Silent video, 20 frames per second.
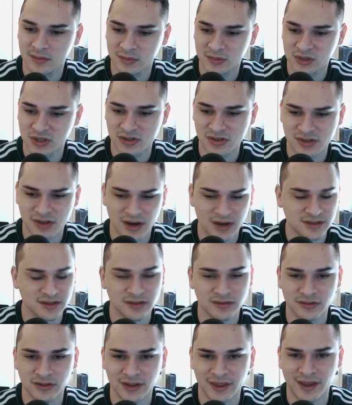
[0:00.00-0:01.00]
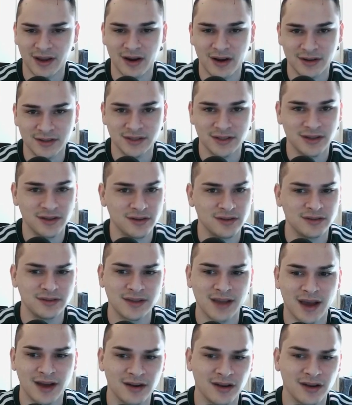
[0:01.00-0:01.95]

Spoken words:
2 stars are really hard to do, Town